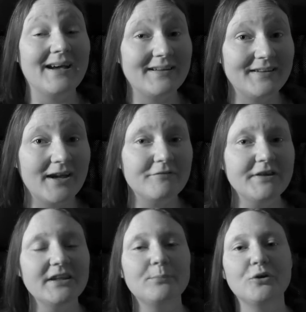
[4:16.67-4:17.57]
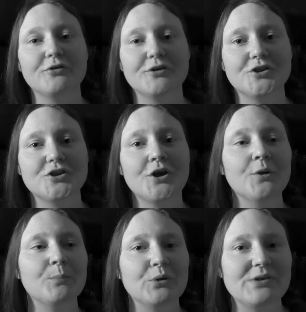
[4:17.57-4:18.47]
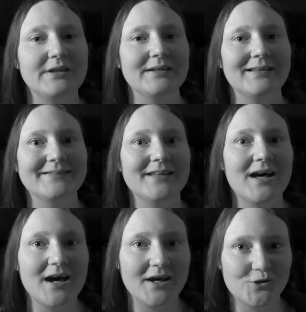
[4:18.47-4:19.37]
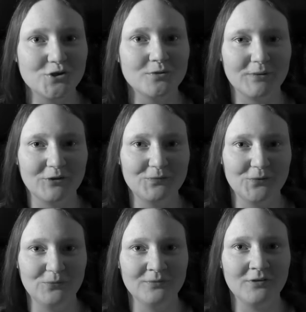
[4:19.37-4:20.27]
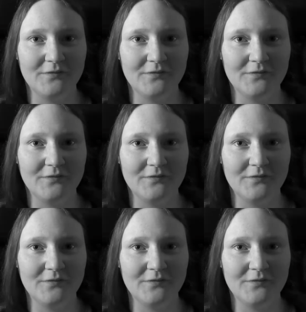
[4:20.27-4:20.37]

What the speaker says: And I really begrudge putting a large microphone